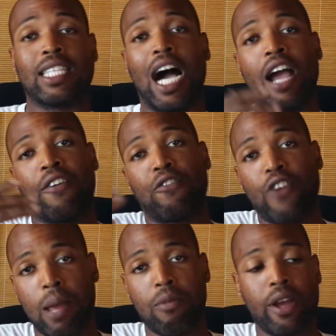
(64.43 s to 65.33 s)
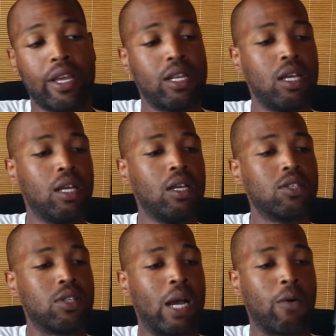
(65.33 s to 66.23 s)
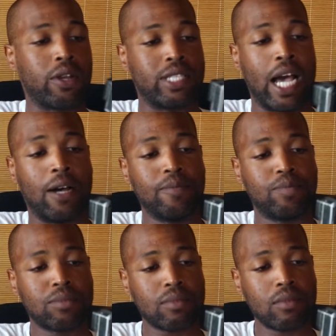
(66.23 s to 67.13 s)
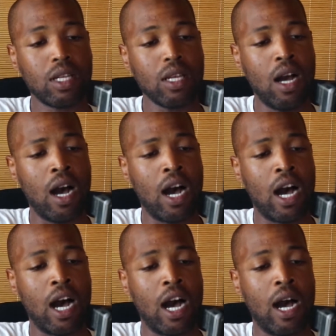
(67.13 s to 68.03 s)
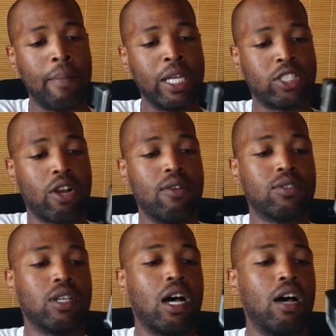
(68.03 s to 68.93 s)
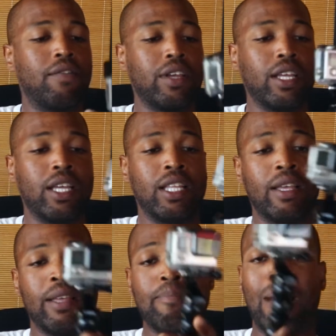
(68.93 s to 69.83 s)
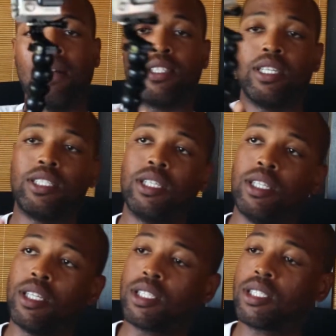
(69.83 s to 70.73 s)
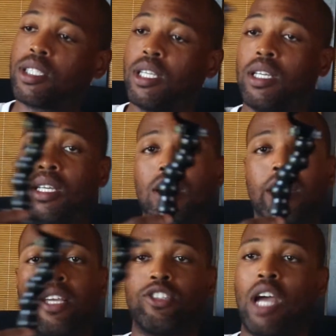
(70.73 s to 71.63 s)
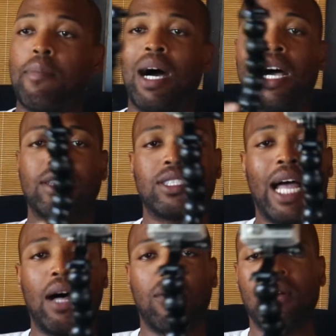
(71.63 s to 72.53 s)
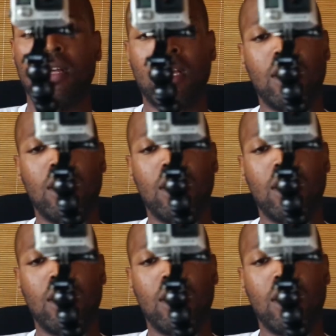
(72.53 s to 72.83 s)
it has a higher frame rate, so that works out. In terms of it mounted to this here tripod style